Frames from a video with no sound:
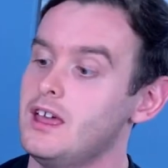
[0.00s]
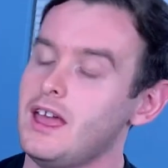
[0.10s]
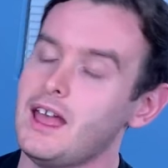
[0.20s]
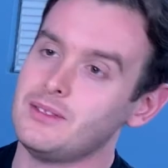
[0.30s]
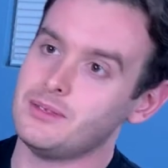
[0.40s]

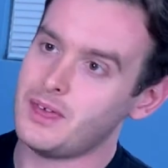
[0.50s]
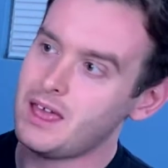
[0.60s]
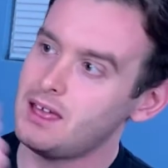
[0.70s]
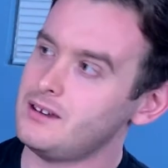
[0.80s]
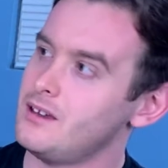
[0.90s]
And
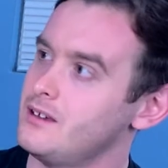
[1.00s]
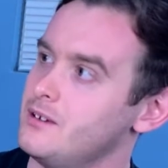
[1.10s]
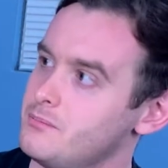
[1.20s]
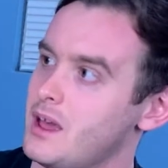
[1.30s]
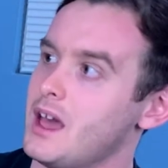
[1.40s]
then,
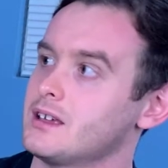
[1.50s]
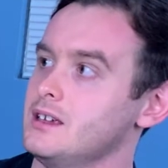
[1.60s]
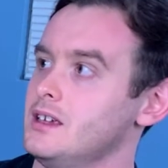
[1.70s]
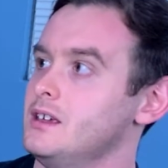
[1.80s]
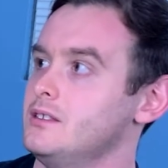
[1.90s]
back
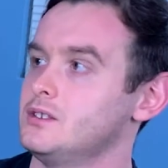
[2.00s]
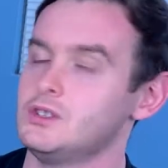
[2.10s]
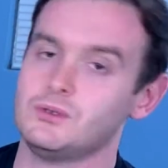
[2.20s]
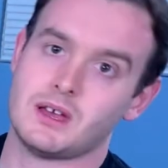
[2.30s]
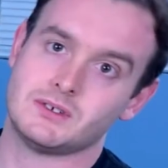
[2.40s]
in the
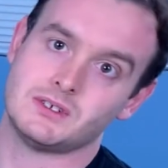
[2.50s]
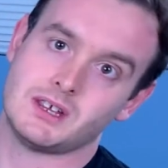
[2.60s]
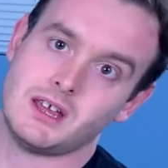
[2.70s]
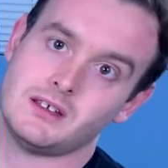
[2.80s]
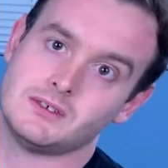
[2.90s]

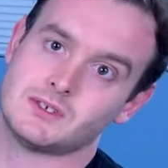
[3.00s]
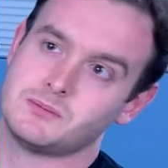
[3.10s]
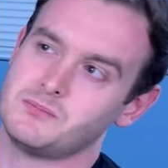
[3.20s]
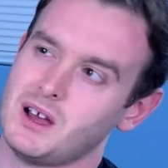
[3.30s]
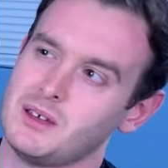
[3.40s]
2010s,
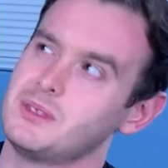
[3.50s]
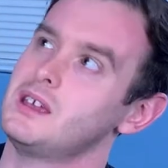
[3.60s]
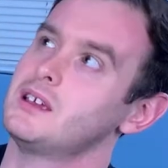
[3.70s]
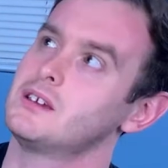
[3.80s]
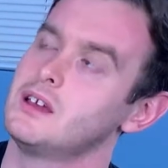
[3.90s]
I
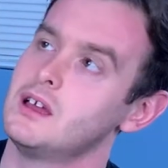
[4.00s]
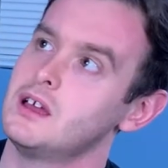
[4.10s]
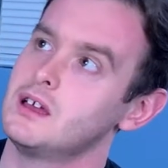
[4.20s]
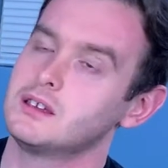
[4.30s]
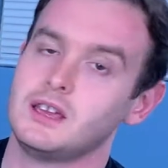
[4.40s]
think,
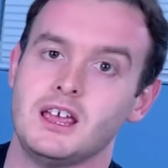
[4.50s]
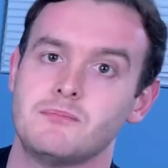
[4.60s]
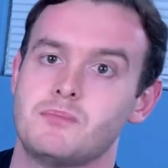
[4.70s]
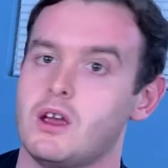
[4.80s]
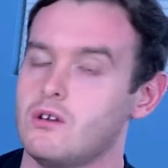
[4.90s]

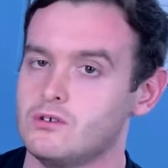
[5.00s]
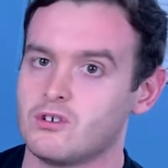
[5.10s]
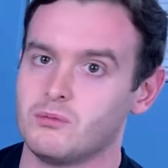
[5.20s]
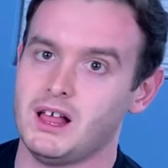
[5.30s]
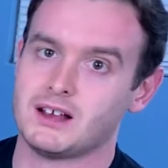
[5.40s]
came
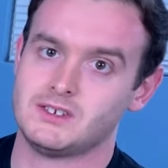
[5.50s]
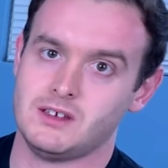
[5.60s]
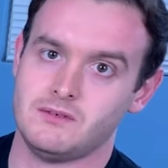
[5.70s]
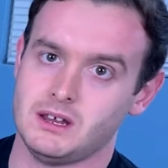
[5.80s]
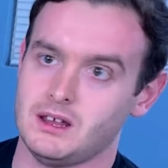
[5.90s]
Paranormal
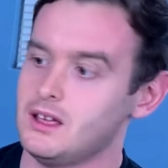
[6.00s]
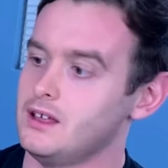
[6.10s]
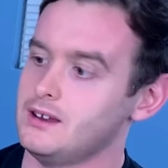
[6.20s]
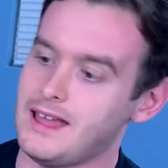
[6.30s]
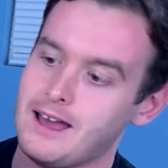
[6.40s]
Activity.
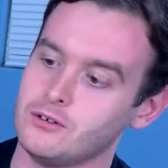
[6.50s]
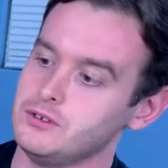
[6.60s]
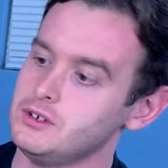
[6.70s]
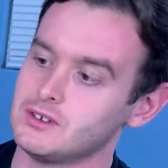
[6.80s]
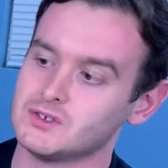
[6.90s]
Now,
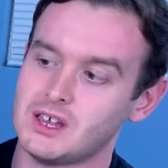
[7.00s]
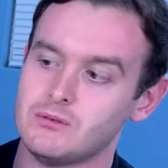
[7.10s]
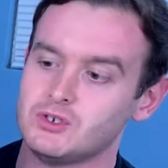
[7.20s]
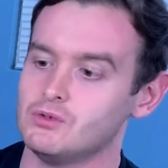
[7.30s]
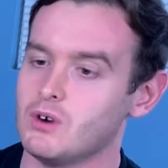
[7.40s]
you can say
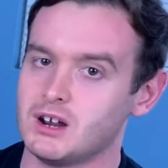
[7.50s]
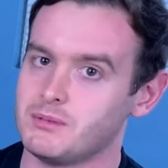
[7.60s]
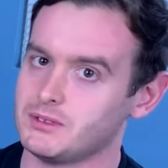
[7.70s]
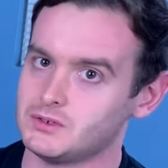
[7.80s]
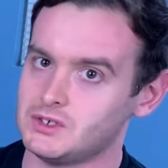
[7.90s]
what you want
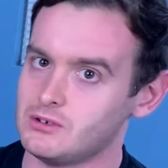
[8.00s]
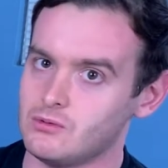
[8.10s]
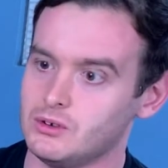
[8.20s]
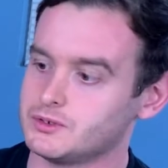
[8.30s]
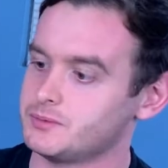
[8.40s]
about the
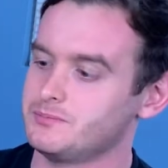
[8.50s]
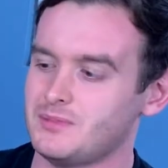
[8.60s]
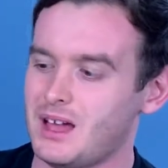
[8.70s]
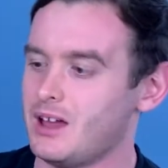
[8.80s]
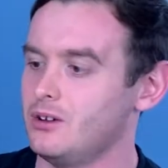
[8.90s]
sequels.
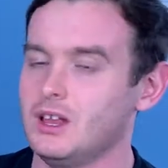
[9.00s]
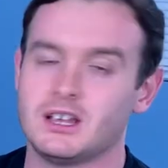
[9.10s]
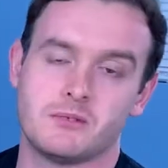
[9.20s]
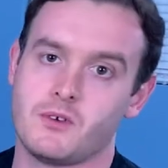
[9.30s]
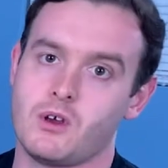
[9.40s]
I don't like
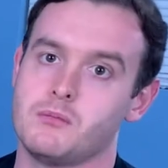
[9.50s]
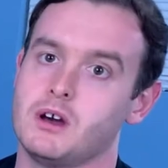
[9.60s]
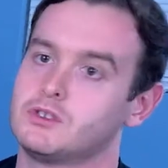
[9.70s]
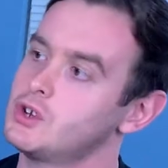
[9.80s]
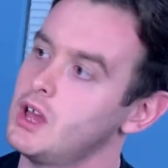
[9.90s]
them very
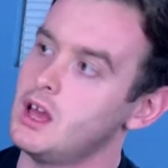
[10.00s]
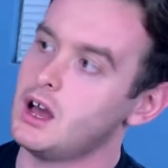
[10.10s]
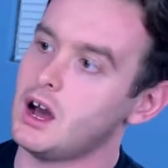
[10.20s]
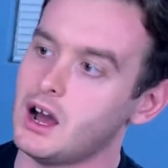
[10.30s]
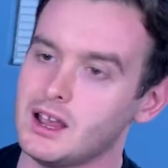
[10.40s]
much.
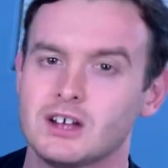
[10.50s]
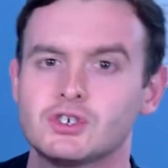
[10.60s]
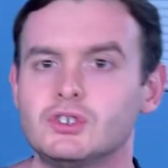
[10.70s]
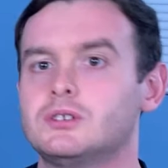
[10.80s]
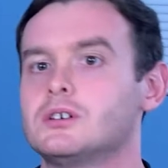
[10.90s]
I
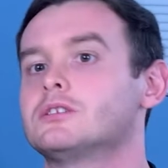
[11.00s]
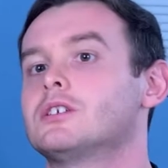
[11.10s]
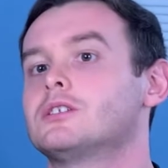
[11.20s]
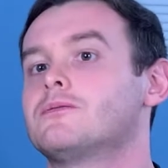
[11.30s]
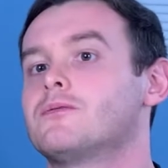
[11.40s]
actually thought
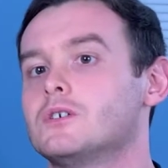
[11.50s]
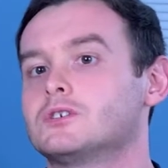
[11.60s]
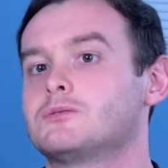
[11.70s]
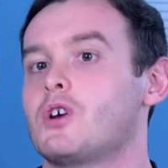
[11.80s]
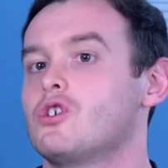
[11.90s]
that the
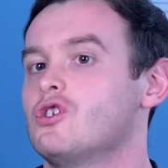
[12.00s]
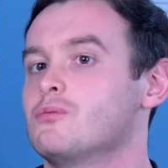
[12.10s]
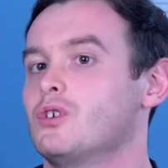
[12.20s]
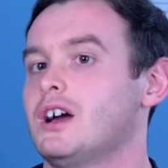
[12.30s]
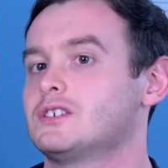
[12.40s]
first
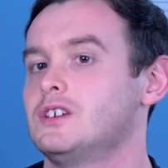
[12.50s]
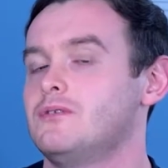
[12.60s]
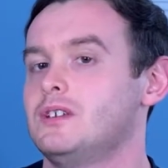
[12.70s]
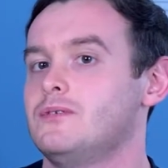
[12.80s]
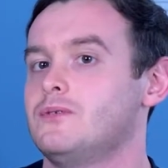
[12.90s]
Paranormal
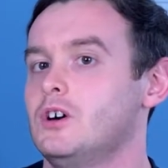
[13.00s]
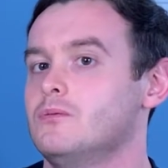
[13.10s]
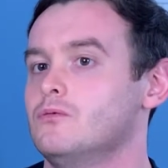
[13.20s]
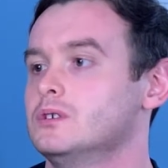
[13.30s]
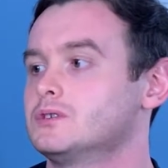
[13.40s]
Activity
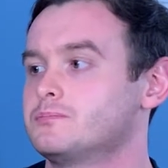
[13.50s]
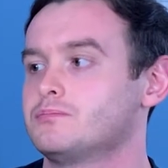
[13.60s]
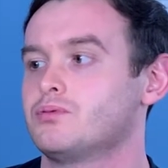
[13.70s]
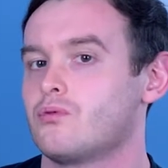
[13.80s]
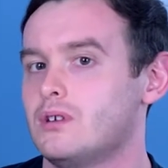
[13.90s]
film was
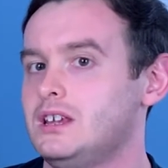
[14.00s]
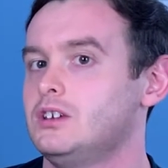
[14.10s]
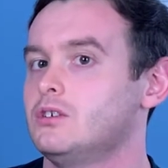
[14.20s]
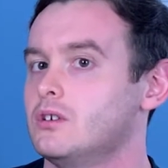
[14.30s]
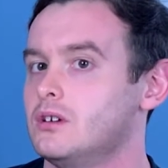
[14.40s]
pretty
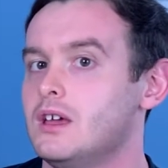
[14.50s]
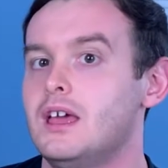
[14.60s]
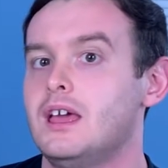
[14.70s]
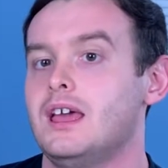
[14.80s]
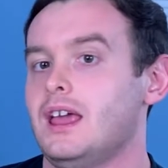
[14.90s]
good.
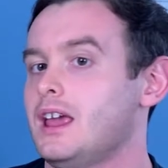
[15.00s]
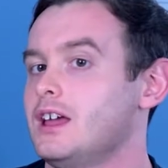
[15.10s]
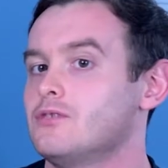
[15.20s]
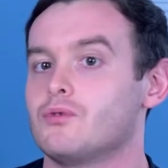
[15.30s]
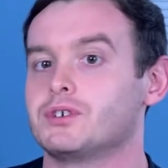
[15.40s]

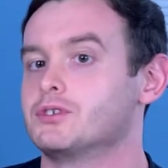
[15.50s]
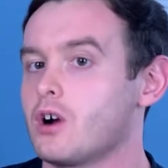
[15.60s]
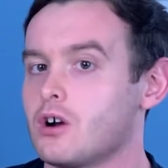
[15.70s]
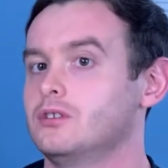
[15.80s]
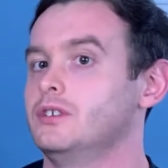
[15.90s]
And
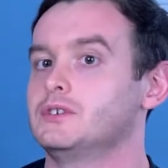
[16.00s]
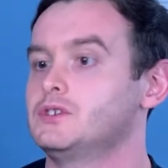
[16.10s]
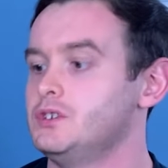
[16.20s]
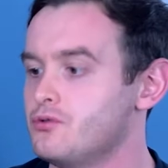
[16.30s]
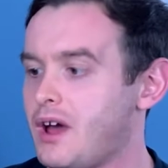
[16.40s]

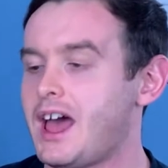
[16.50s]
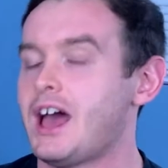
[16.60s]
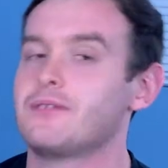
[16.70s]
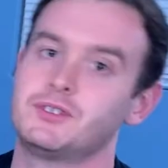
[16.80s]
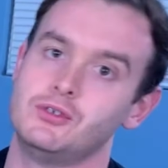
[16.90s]
regardless, you
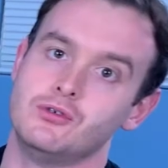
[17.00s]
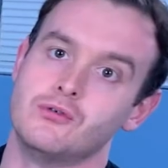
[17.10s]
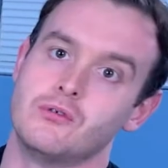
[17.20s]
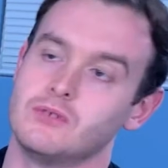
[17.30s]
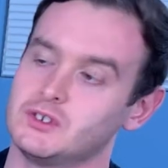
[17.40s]
have
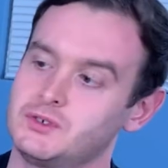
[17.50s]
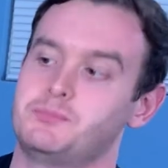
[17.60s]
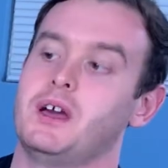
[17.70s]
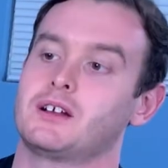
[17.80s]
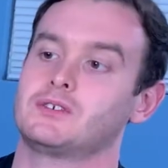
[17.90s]
to
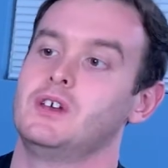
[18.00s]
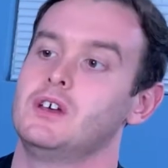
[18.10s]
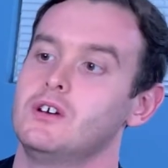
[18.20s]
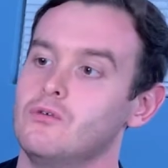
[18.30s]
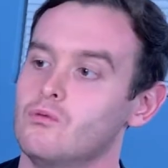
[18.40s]
respect
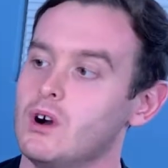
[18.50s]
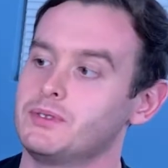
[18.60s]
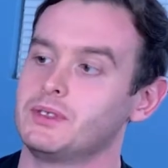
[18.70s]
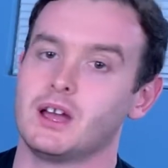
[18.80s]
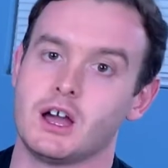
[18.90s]

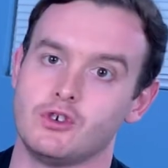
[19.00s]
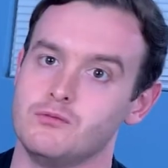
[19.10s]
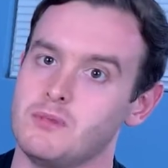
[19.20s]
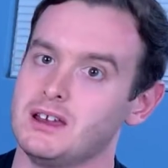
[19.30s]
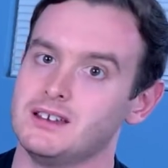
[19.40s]
what the guy who
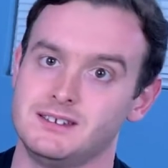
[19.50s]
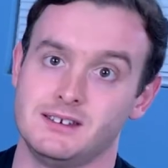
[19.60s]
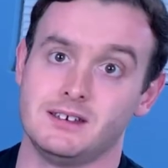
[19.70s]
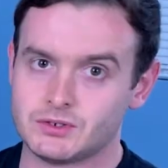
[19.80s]
made it did.